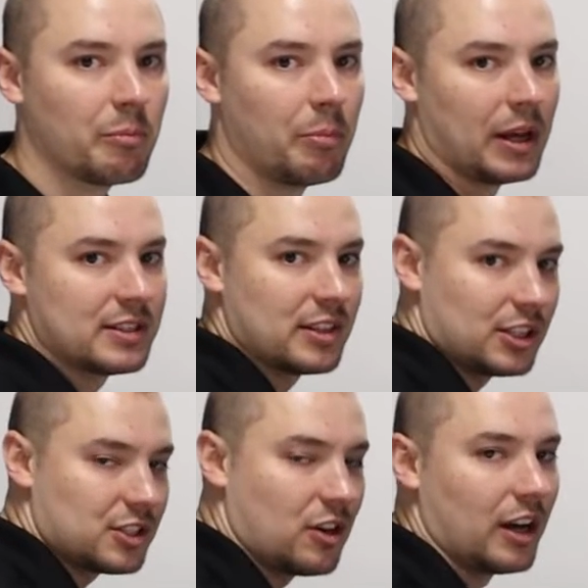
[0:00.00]
But
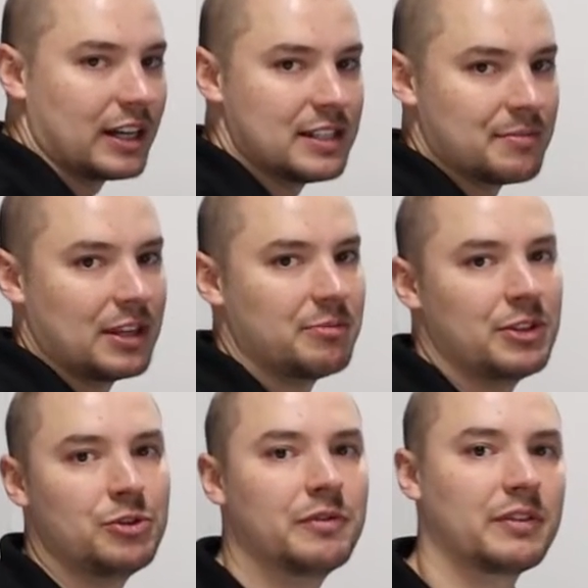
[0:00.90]
SunStrong is made to be
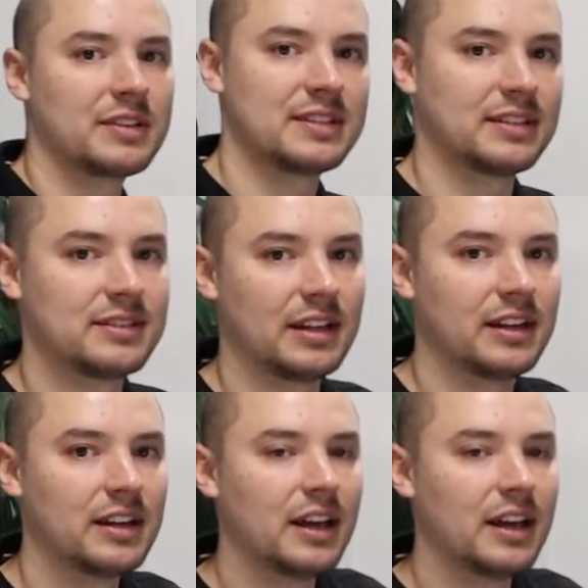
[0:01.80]
UV resistant,